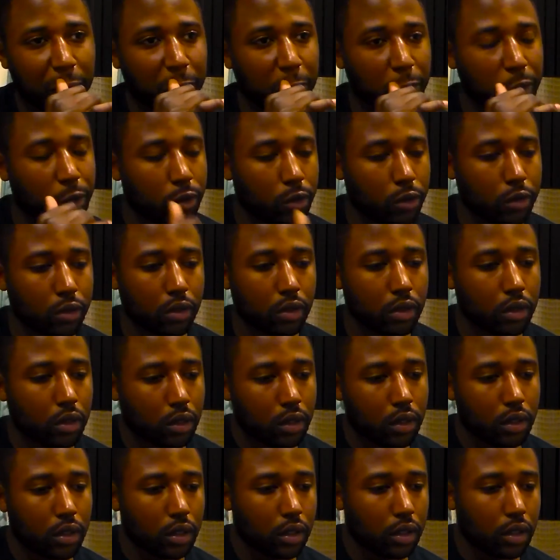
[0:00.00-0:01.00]
people.
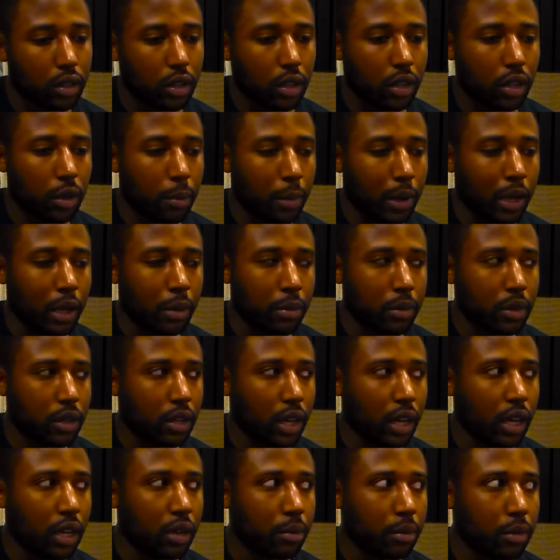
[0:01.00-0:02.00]
It made
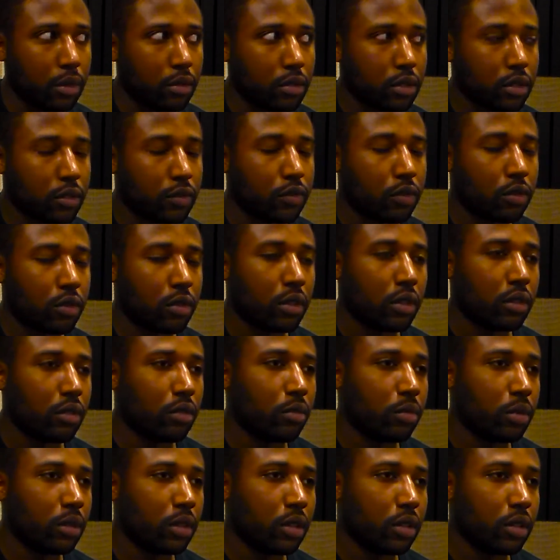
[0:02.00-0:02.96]
me hate music for a little